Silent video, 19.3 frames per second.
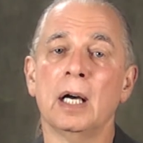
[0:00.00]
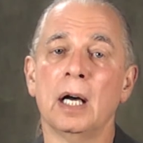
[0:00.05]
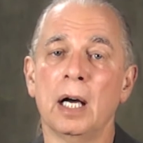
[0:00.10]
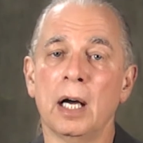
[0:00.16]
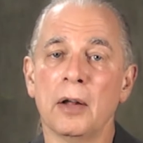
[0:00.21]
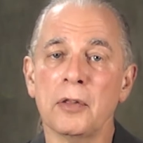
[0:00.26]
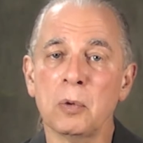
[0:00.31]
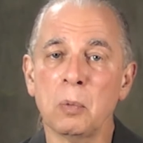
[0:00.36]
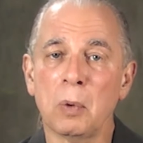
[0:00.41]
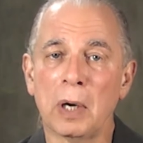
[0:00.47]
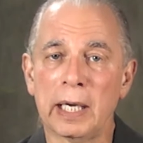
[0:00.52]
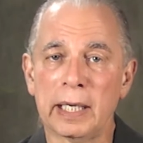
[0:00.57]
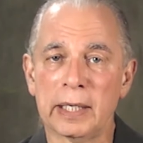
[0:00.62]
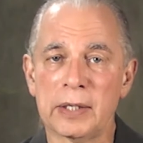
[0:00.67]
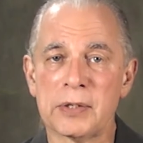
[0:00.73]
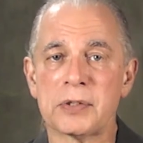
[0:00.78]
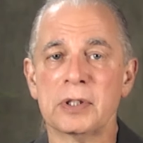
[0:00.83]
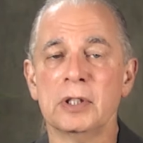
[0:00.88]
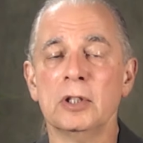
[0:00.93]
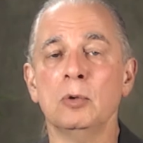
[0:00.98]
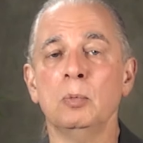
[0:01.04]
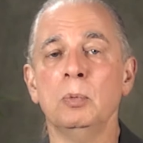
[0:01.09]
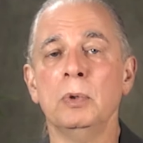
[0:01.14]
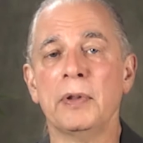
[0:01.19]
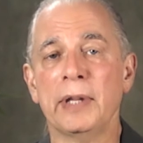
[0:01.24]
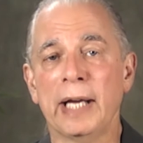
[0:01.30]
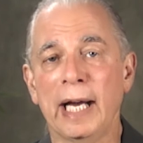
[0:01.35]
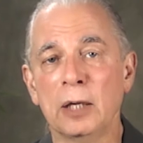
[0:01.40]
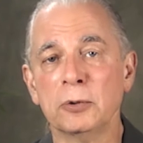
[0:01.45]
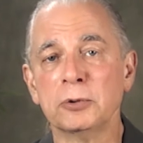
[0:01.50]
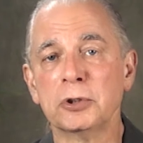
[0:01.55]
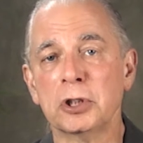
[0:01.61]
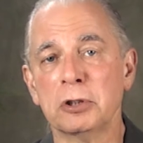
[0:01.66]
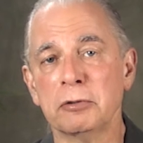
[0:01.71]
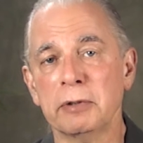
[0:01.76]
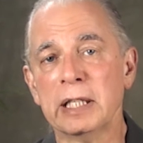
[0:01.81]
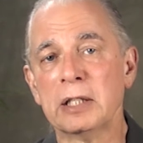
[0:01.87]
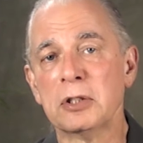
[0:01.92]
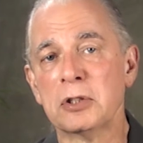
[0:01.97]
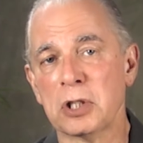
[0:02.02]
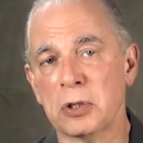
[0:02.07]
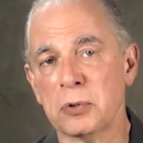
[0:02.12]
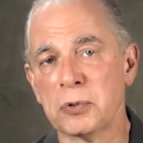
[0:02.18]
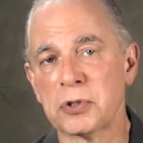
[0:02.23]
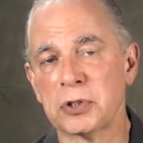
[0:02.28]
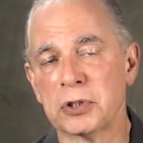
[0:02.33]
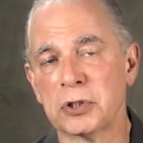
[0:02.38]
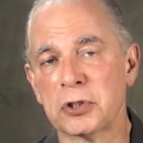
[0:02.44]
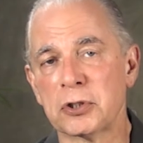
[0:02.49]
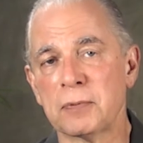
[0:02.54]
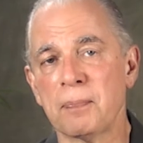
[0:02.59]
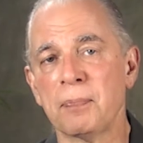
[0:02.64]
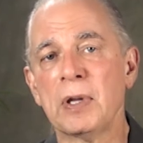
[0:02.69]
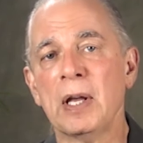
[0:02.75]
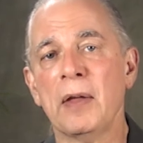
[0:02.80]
Otherwise, without correct dosage,